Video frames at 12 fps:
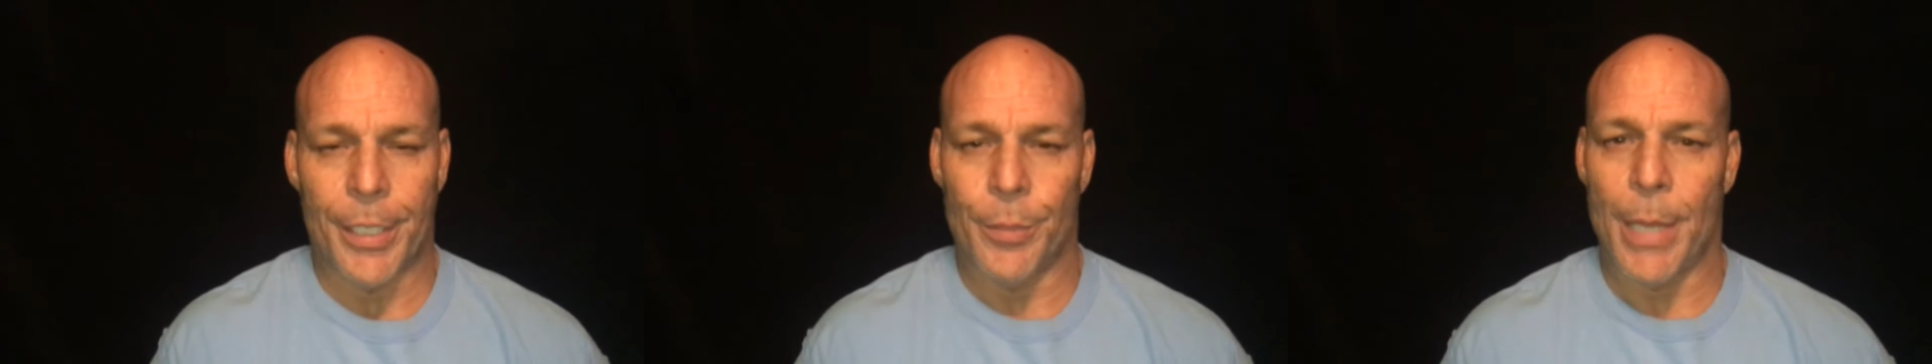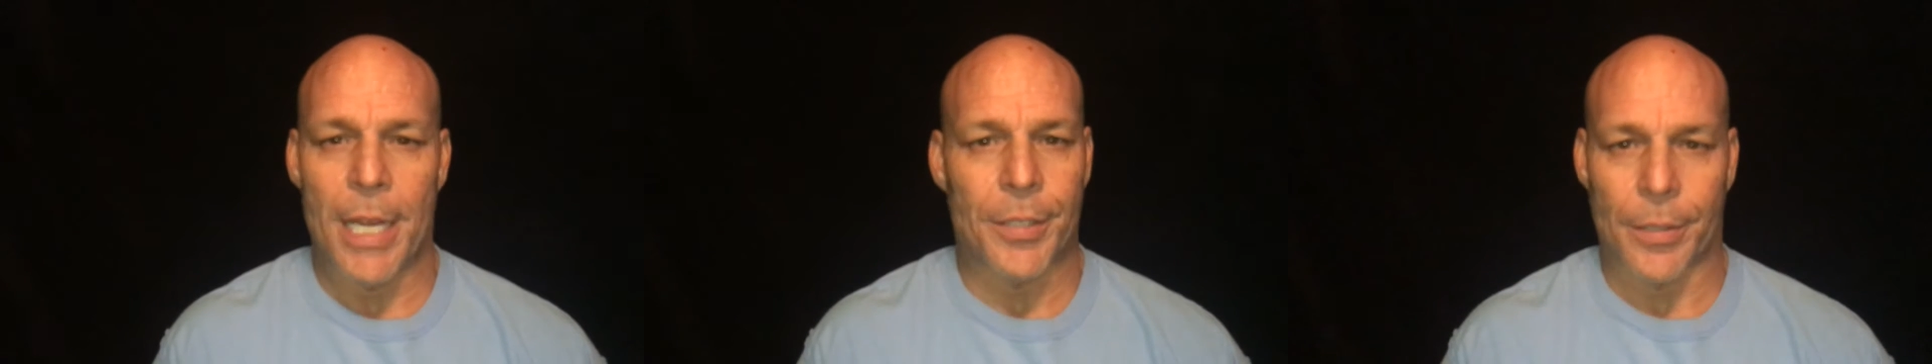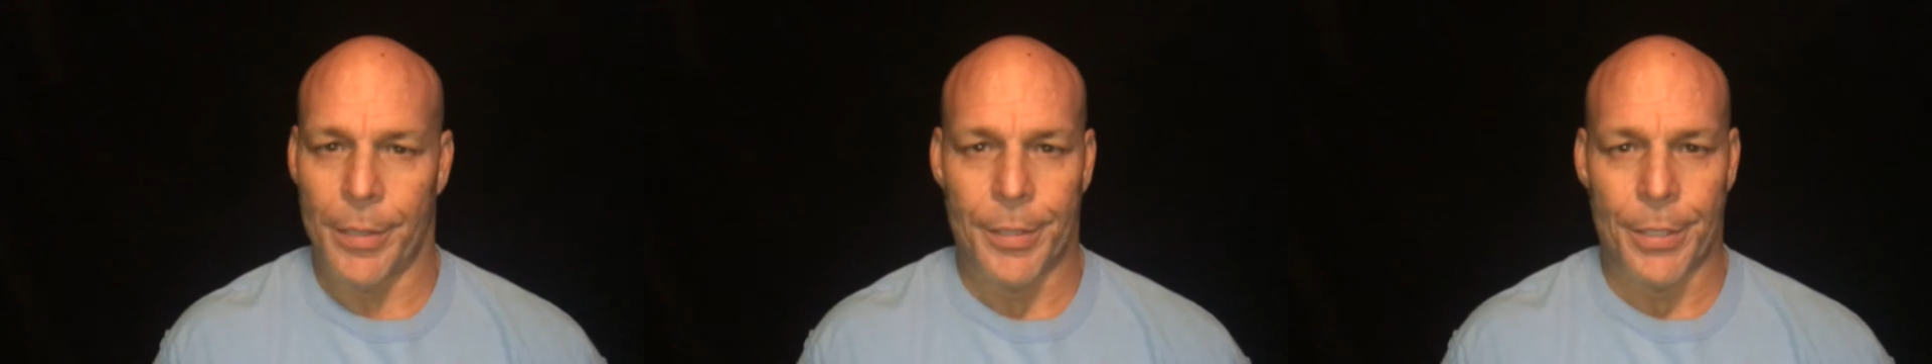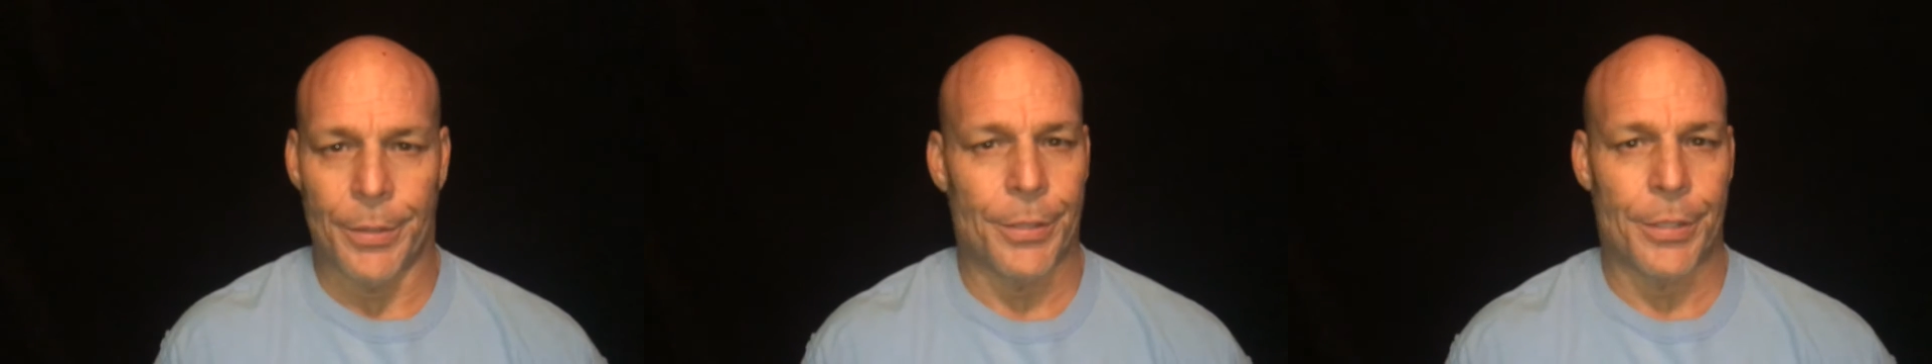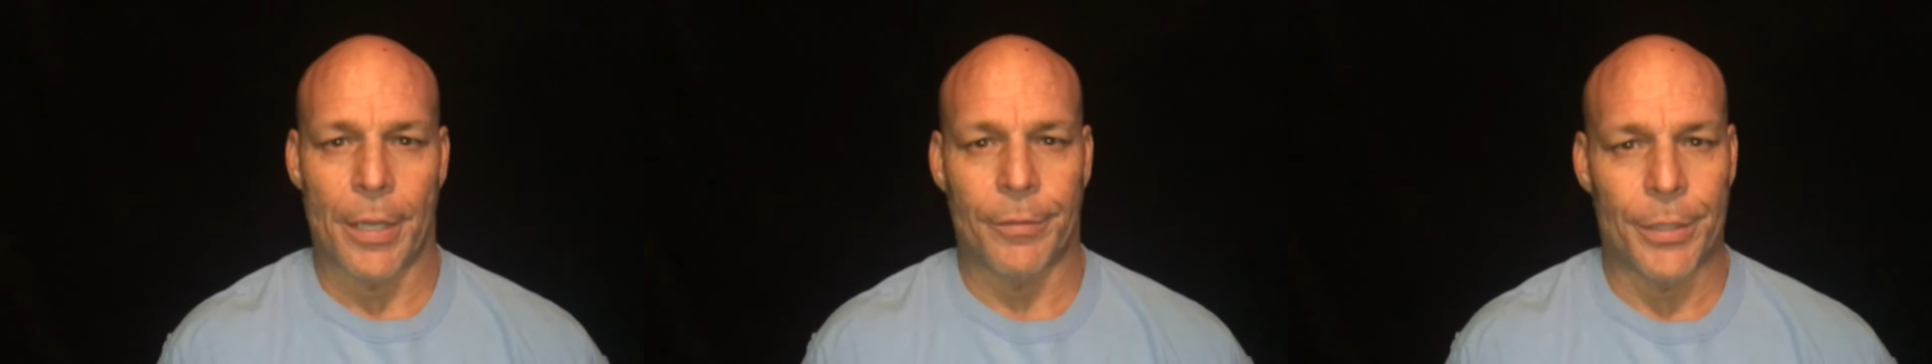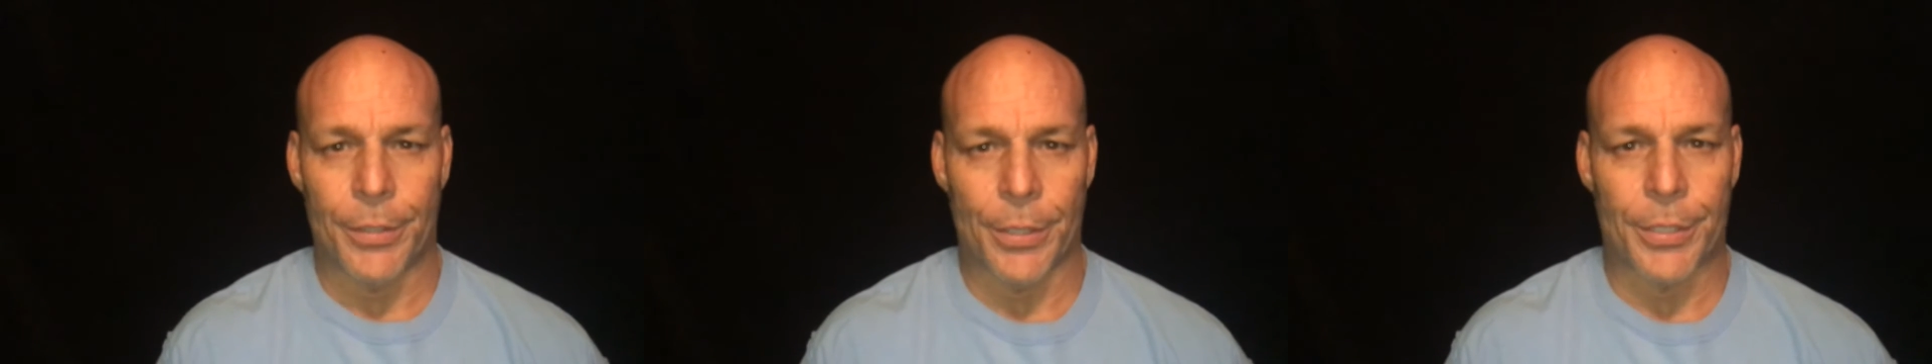you basically turn yourself
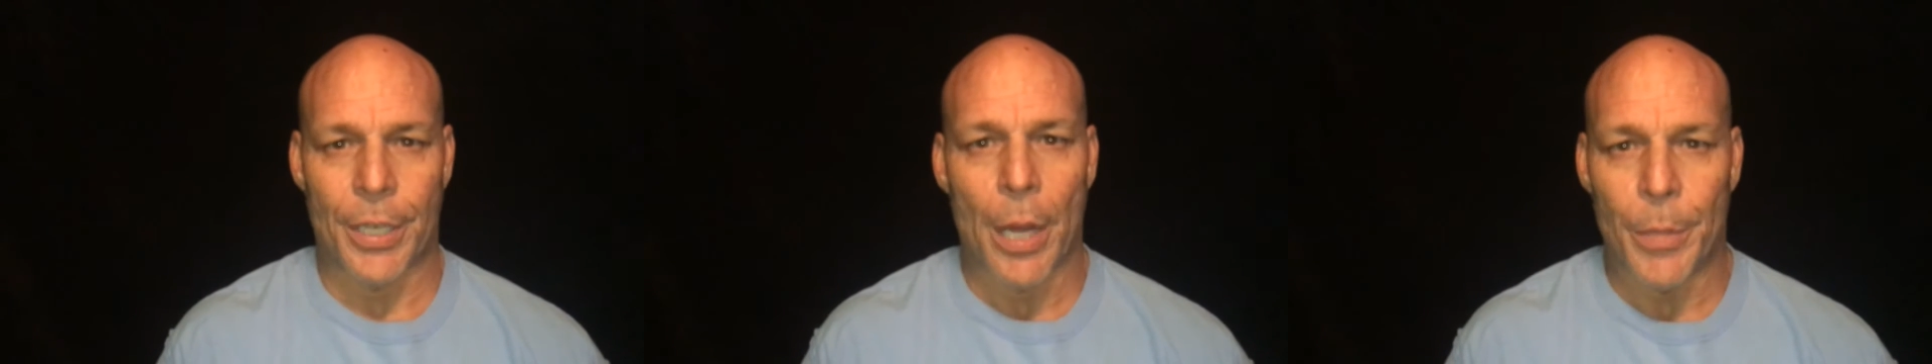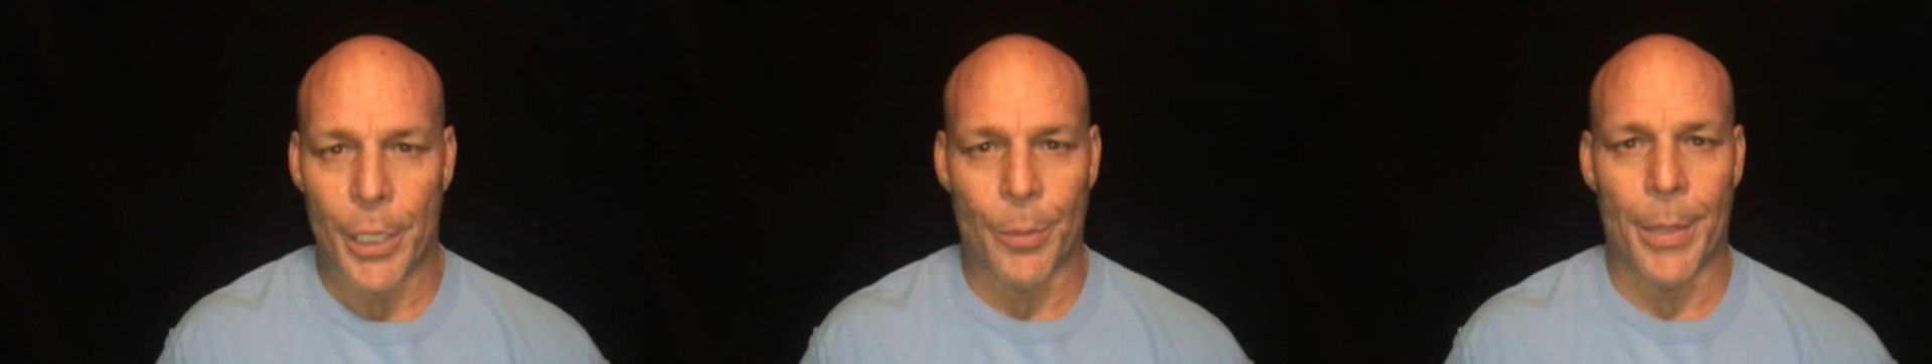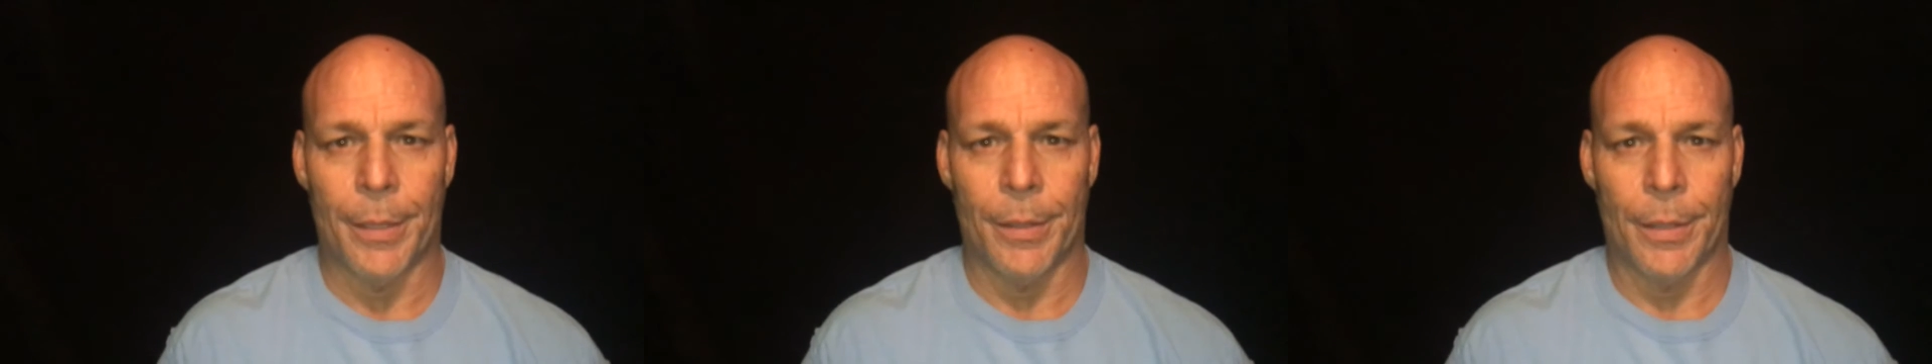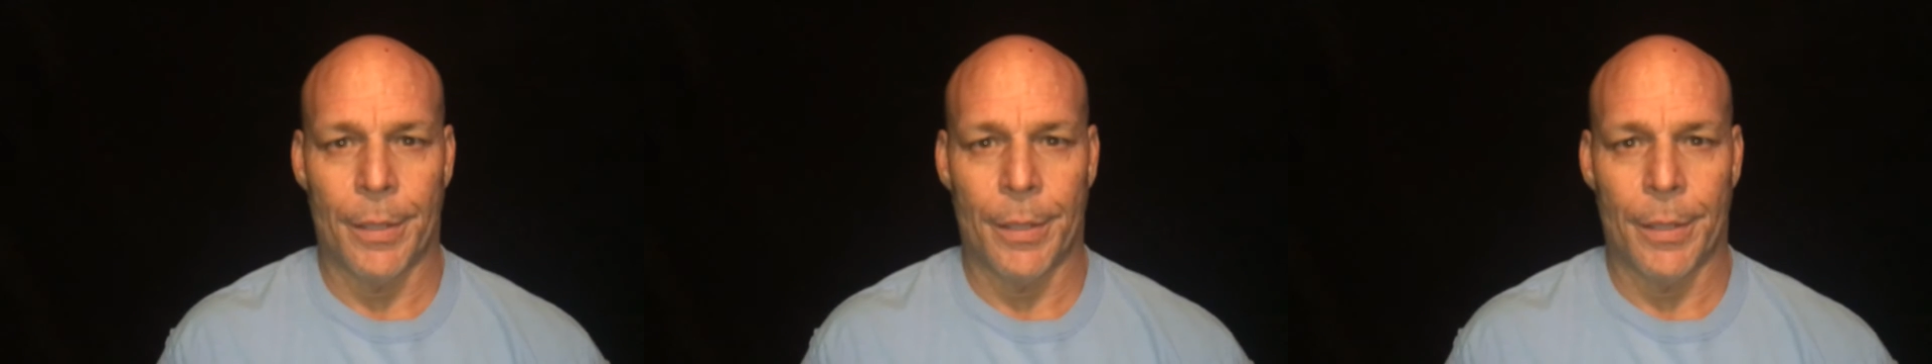into a subhuman.